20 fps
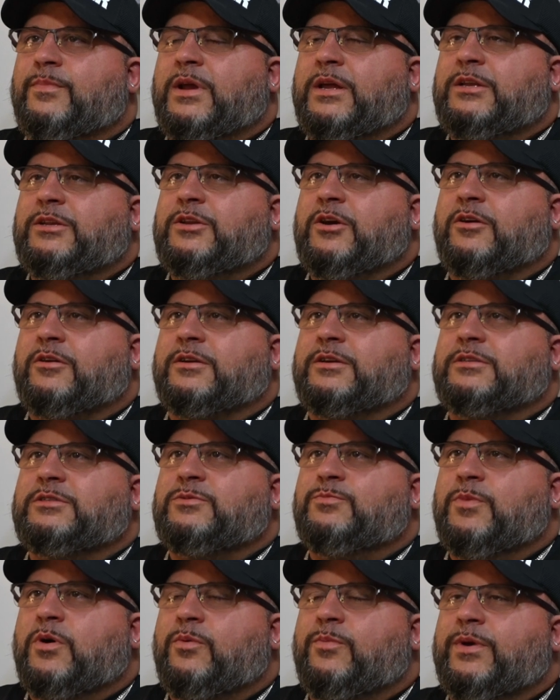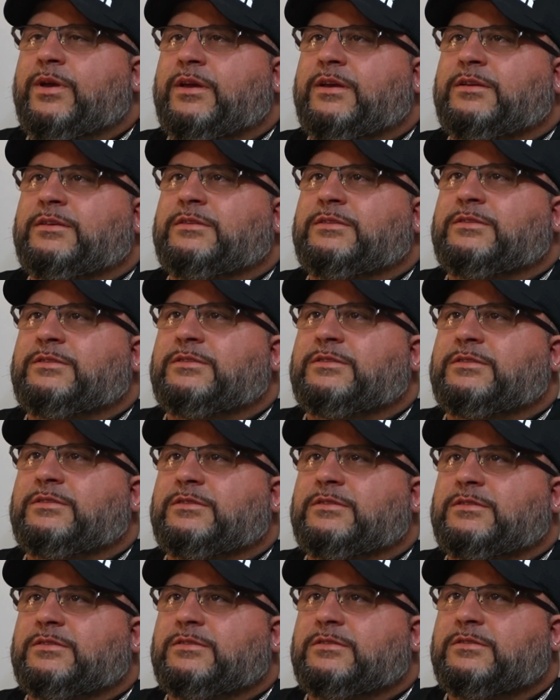darkest moment
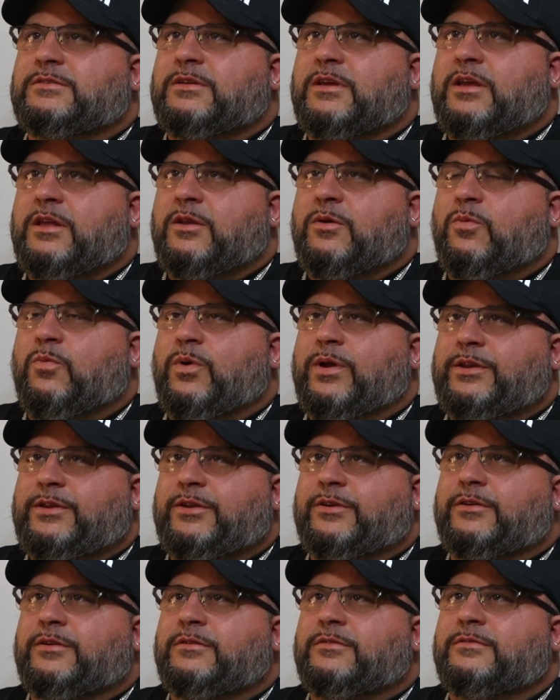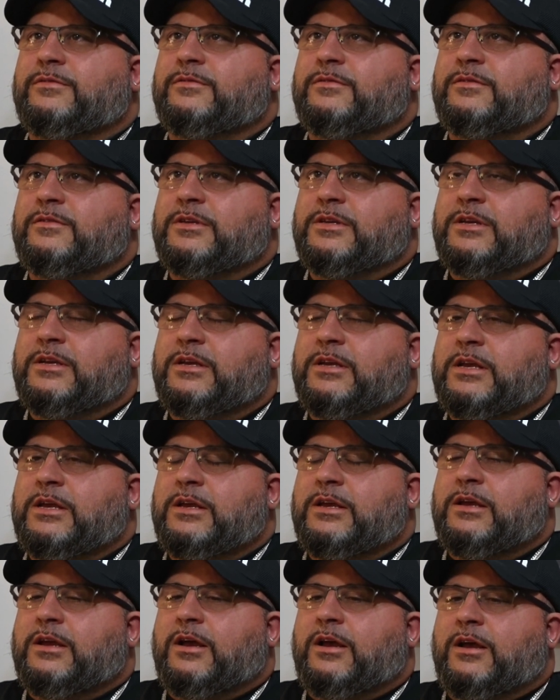is in the winter.
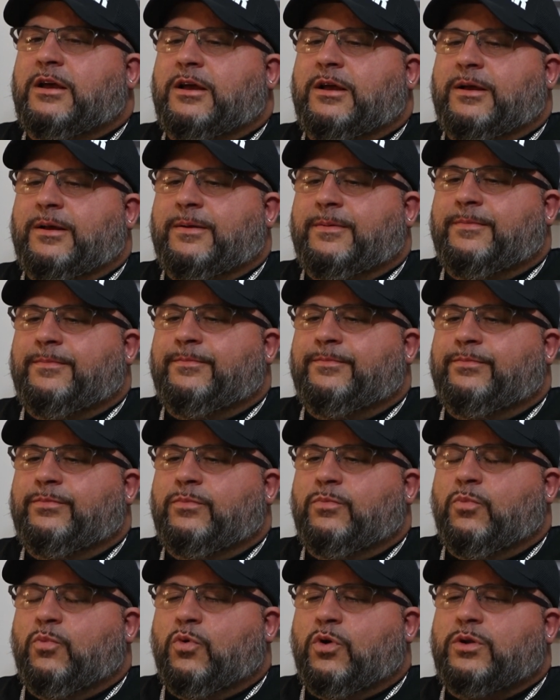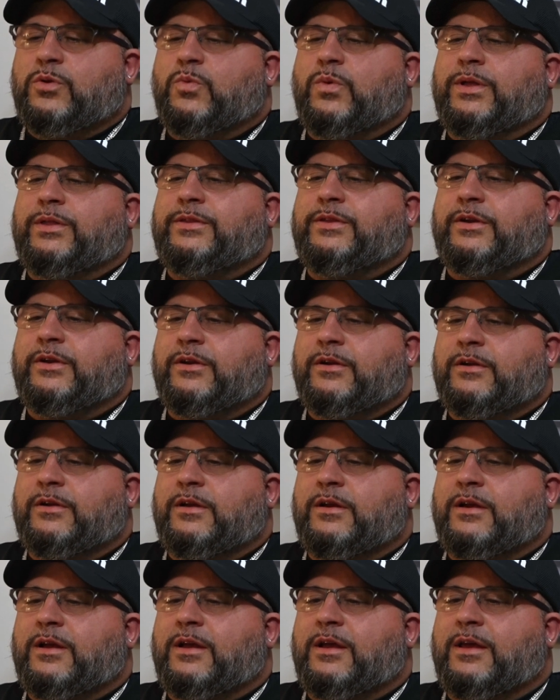One winter,
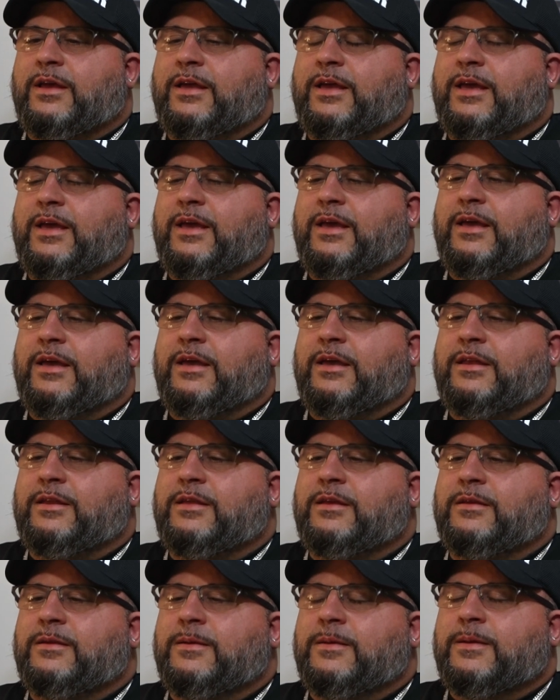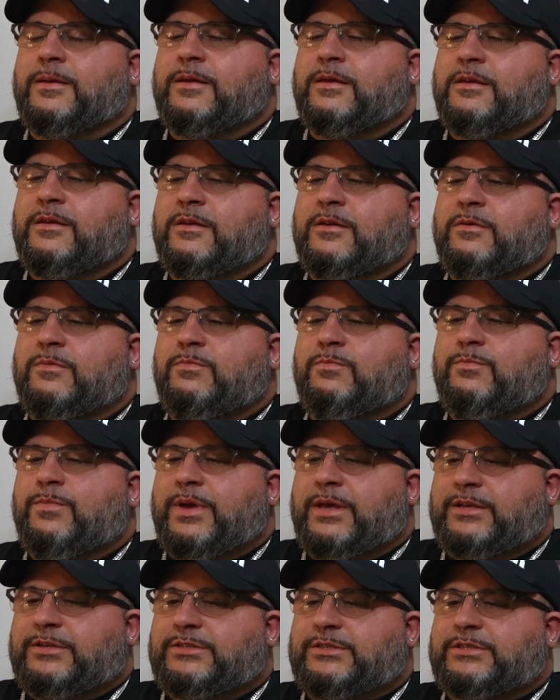I had
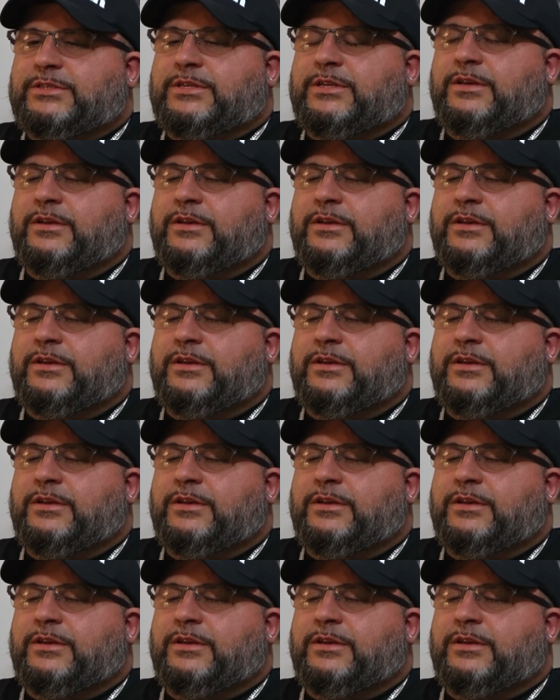missed